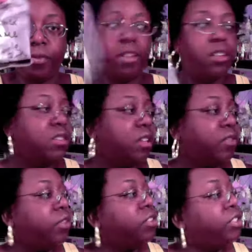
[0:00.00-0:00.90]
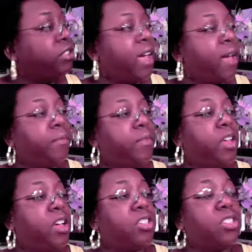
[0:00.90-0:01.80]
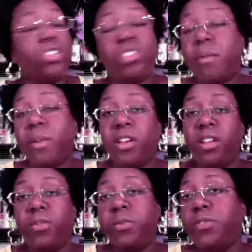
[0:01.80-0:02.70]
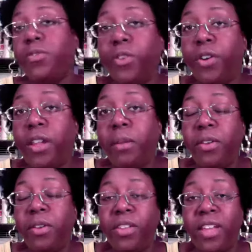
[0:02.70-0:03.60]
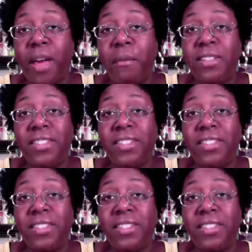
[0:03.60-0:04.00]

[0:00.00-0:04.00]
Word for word: So I look forward to using that. So those are all my goodies from Sephora. Let me know in the comments,